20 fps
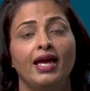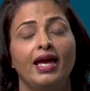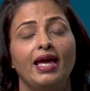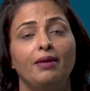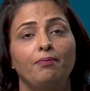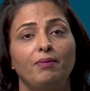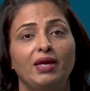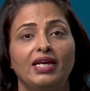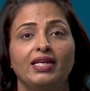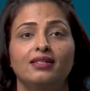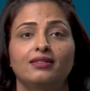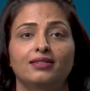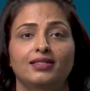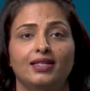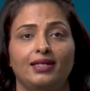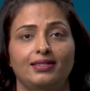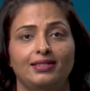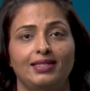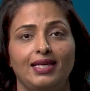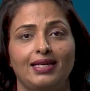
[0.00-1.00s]
and make it a
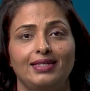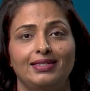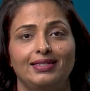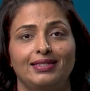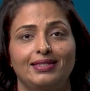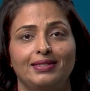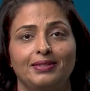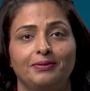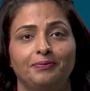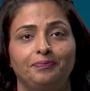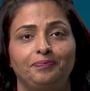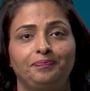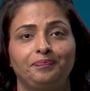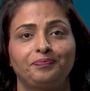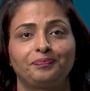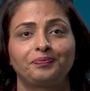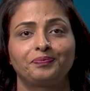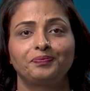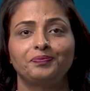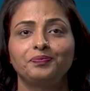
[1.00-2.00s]
success.
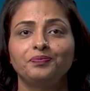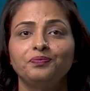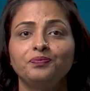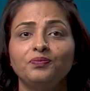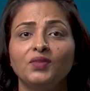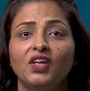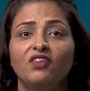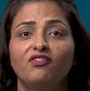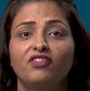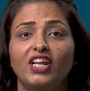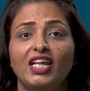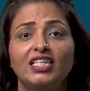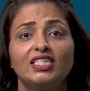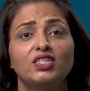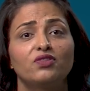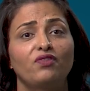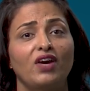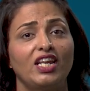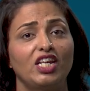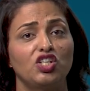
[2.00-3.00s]

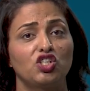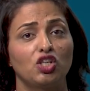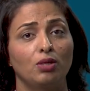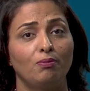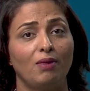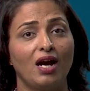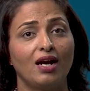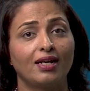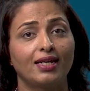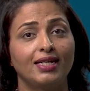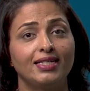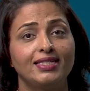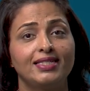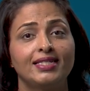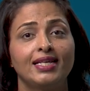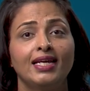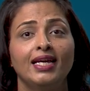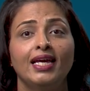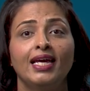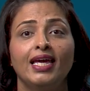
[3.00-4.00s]
Friends, financial markets,
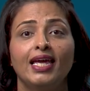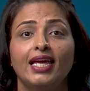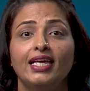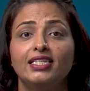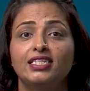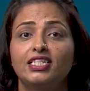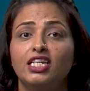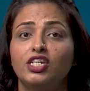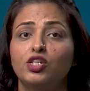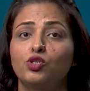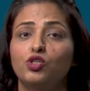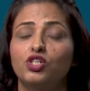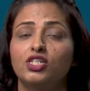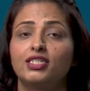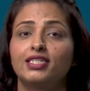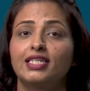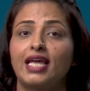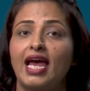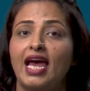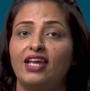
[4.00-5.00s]

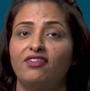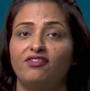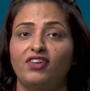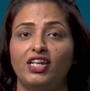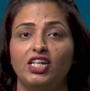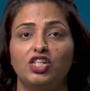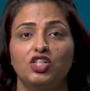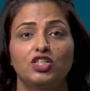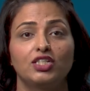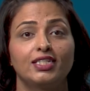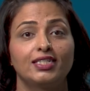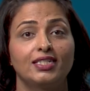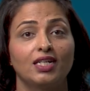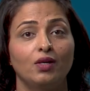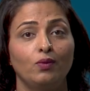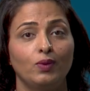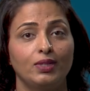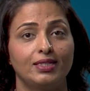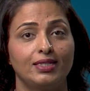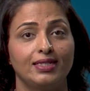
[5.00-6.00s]
institutions and financial
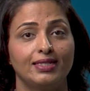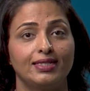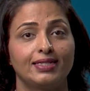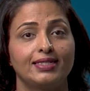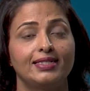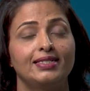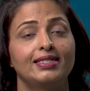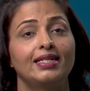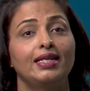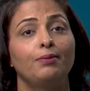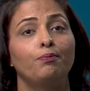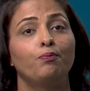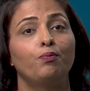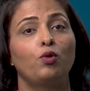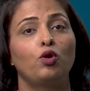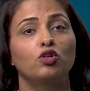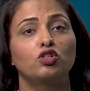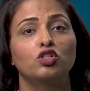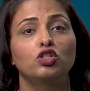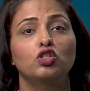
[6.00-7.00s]
services is an
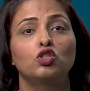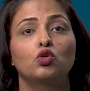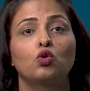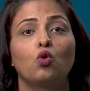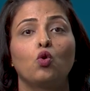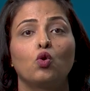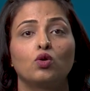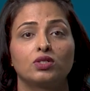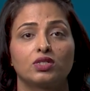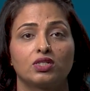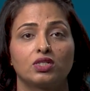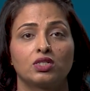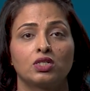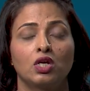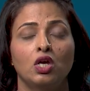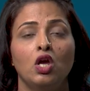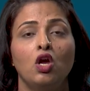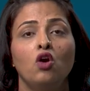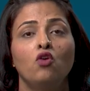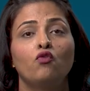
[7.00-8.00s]
important course
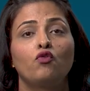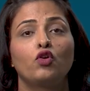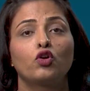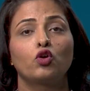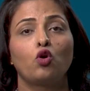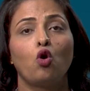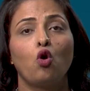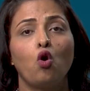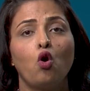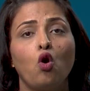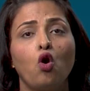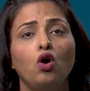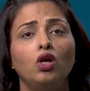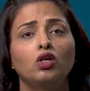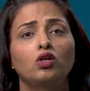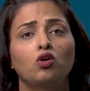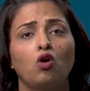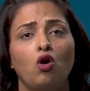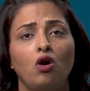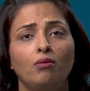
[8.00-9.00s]
for all
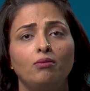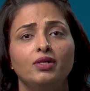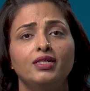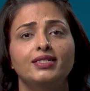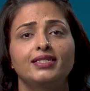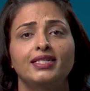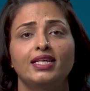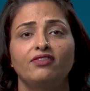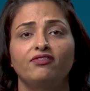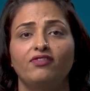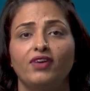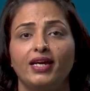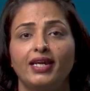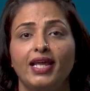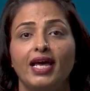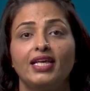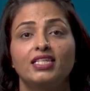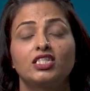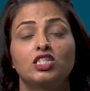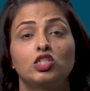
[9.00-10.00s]
commerce and
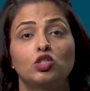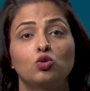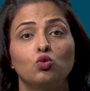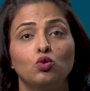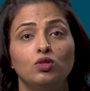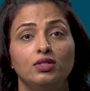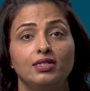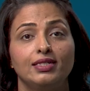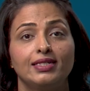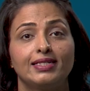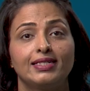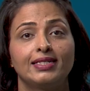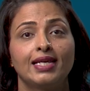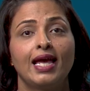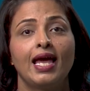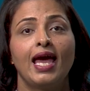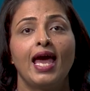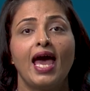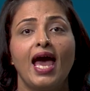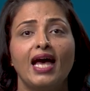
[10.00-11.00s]
finance students
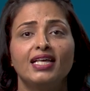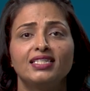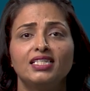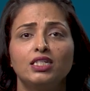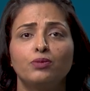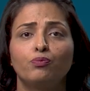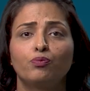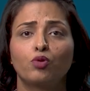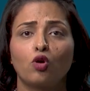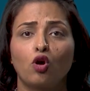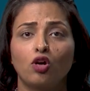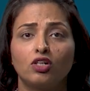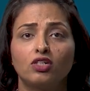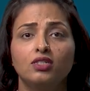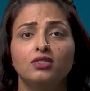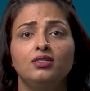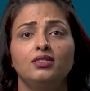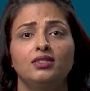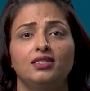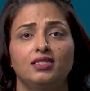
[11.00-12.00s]
as it
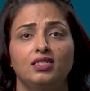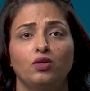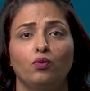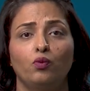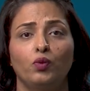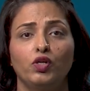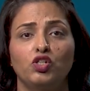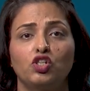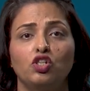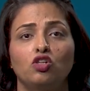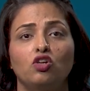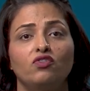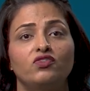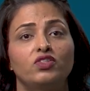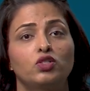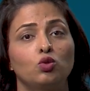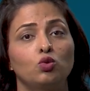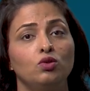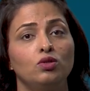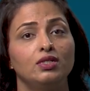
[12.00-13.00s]
broadens the vision of
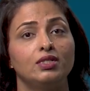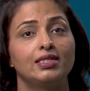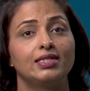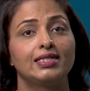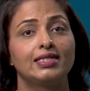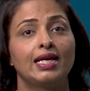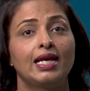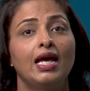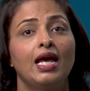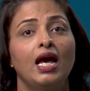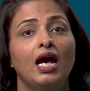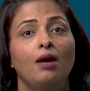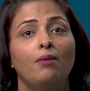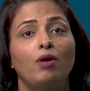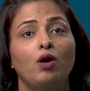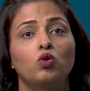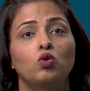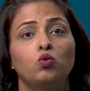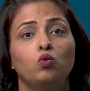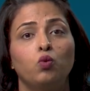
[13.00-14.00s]
students
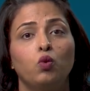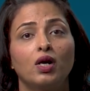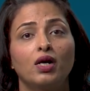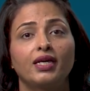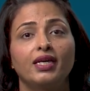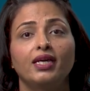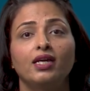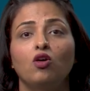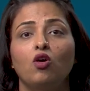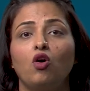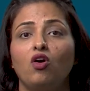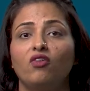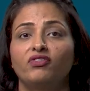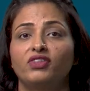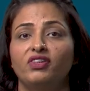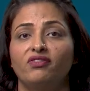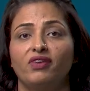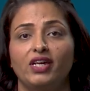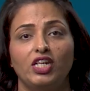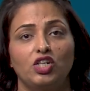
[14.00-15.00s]
about working of
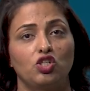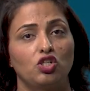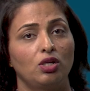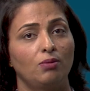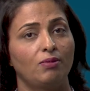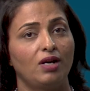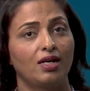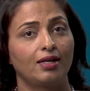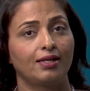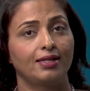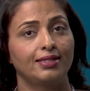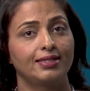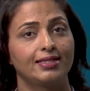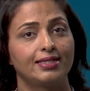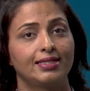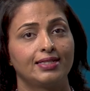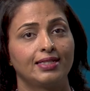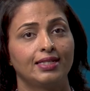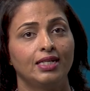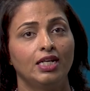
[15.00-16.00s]
the financial
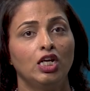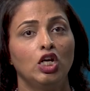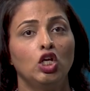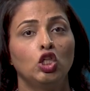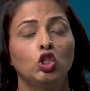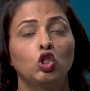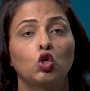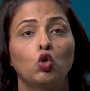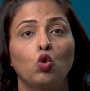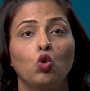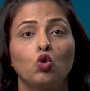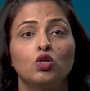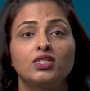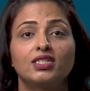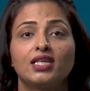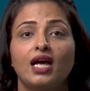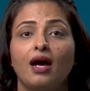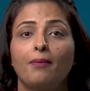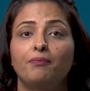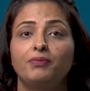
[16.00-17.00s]
markets. The course
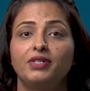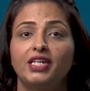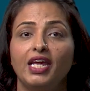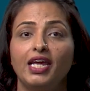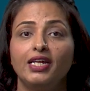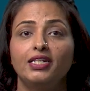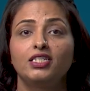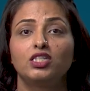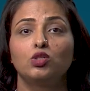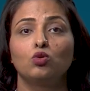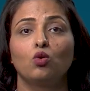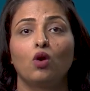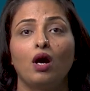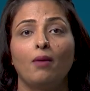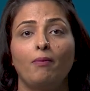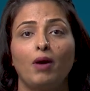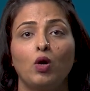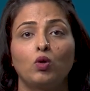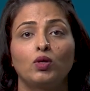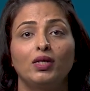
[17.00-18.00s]
updates you
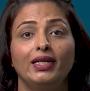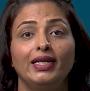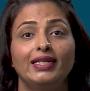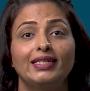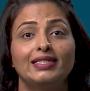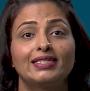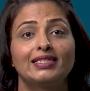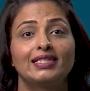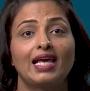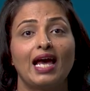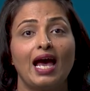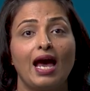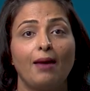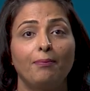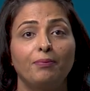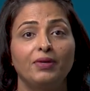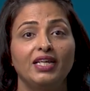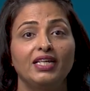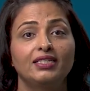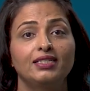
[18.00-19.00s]
about latest
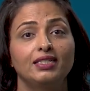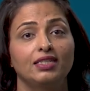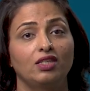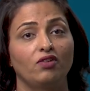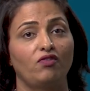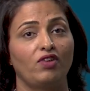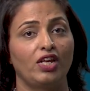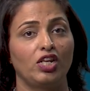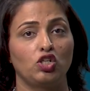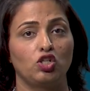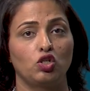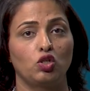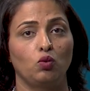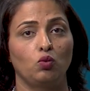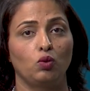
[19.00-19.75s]
happenings in the financial